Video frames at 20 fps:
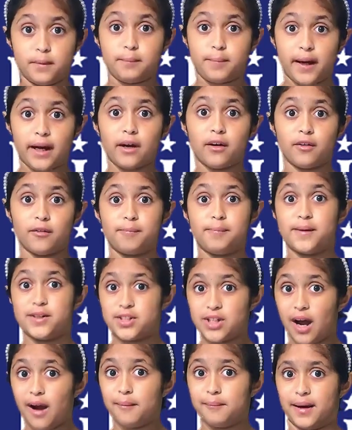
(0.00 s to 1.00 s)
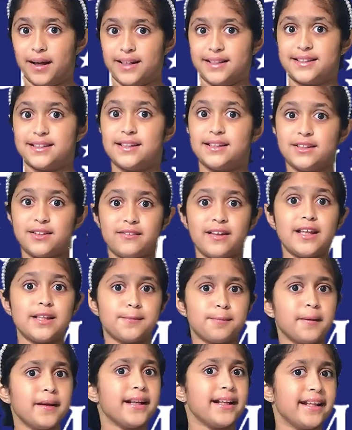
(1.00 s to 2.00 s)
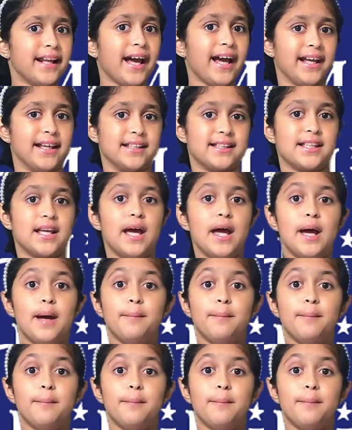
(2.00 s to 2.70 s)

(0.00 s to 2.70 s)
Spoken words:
pair of pajamas. So that's pretty nice.